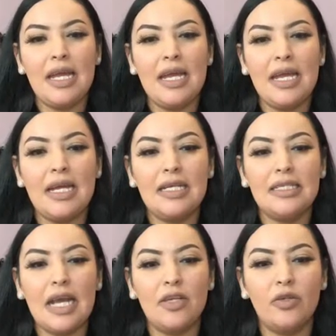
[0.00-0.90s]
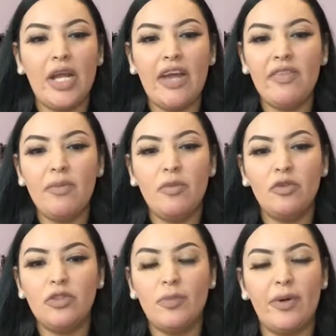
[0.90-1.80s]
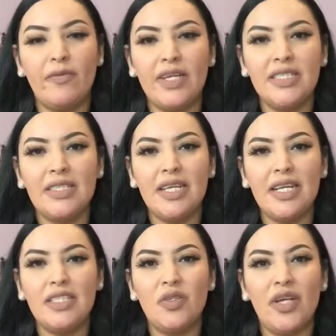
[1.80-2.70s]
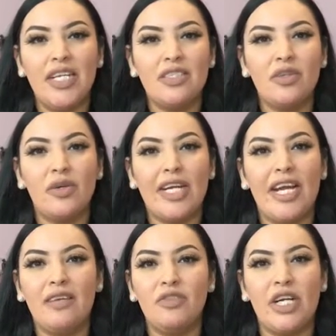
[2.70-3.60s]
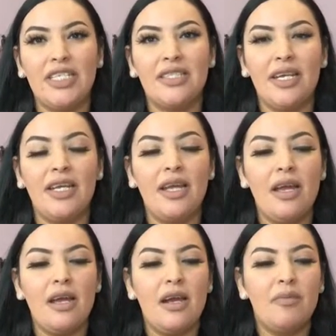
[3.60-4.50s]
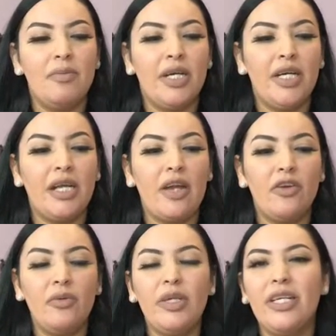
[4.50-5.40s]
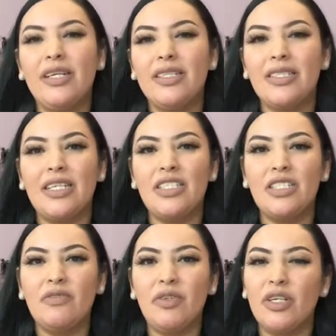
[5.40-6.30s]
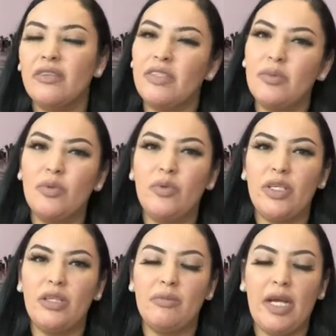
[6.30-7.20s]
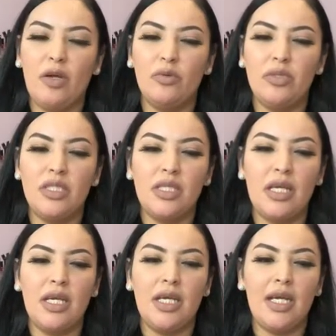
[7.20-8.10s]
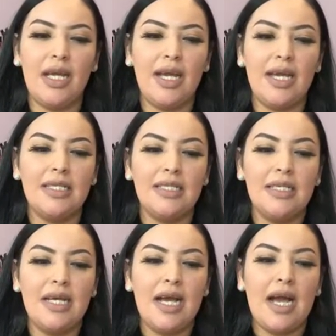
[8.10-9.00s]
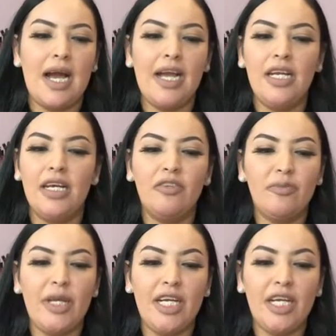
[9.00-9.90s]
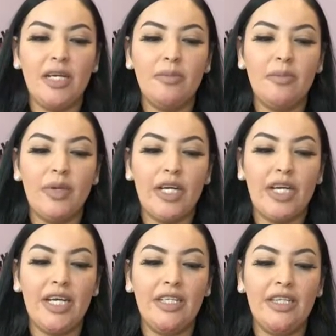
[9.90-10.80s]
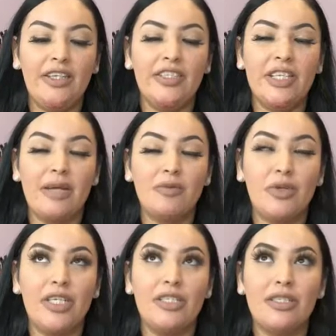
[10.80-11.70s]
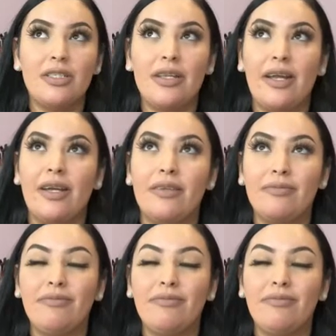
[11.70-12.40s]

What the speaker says: and I don't have the most perfect skin. As you guys know, I have dry skin, but I don't know what it is. I just feel comfortable with my own skin and I love makeup, but there's times where I just like,